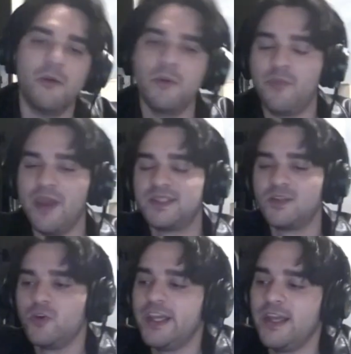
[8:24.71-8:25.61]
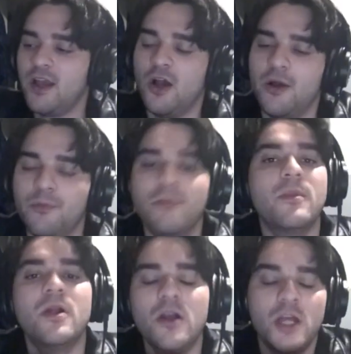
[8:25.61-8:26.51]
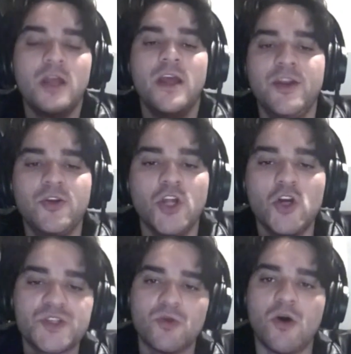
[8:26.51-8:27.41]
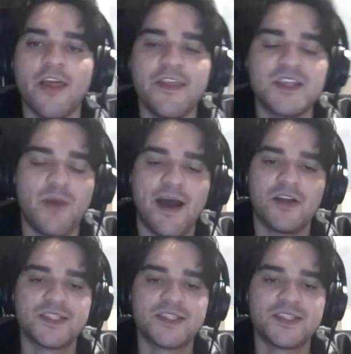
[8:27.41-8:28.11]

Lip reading: Basically, and you'll notice a lot of these patterns,